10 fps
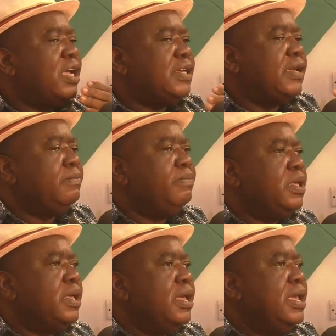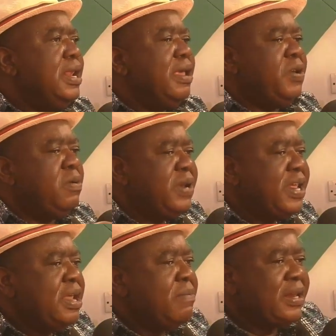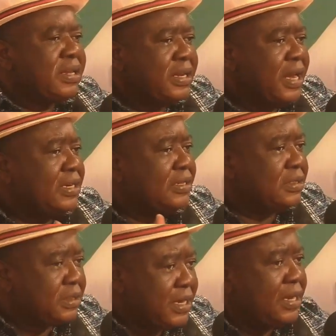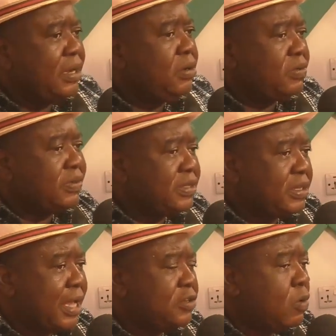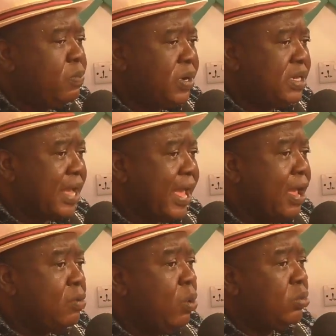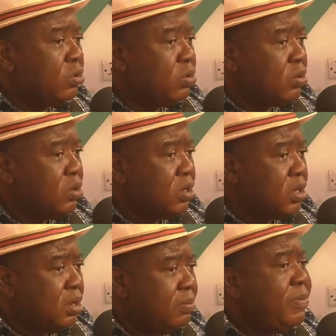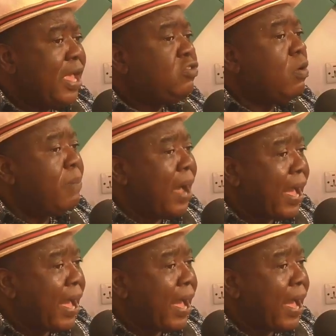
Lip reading: say, you live in your man, there are lots of tax components that go through. But we also bar.